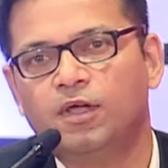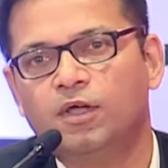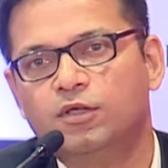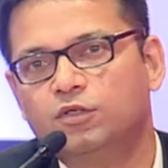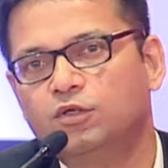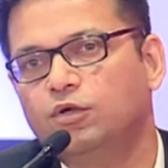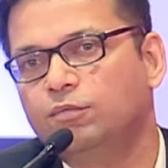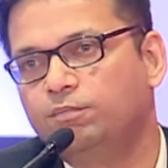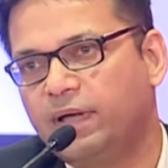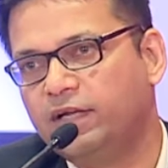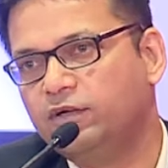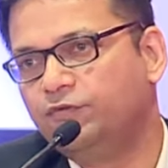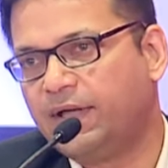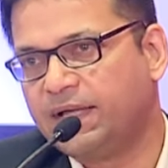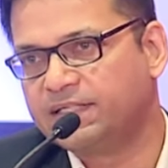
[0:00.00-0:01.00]
So
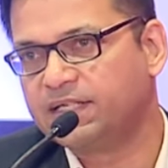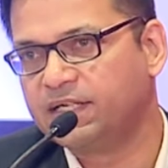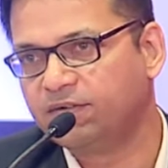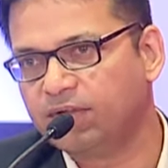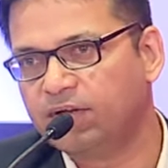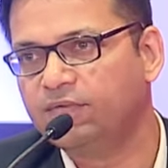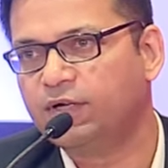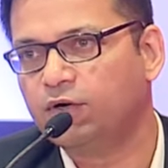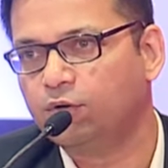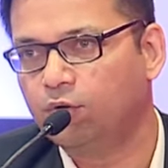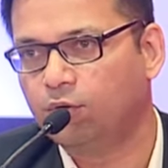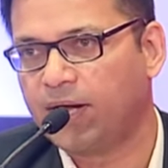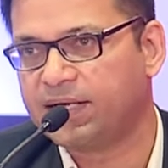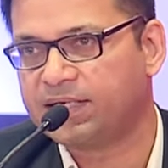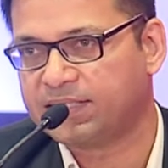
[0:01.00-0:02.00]
manufacturing, when we
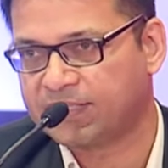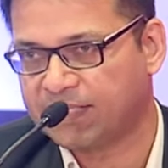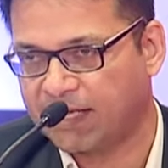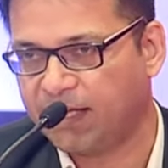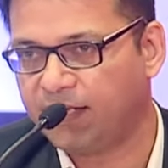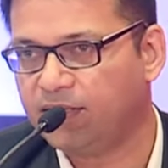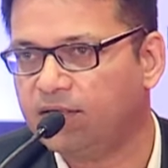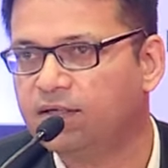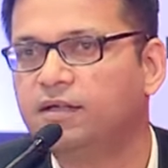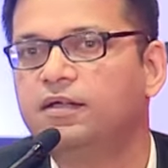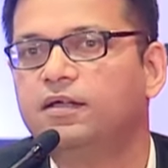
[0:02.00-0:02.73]
look at scale,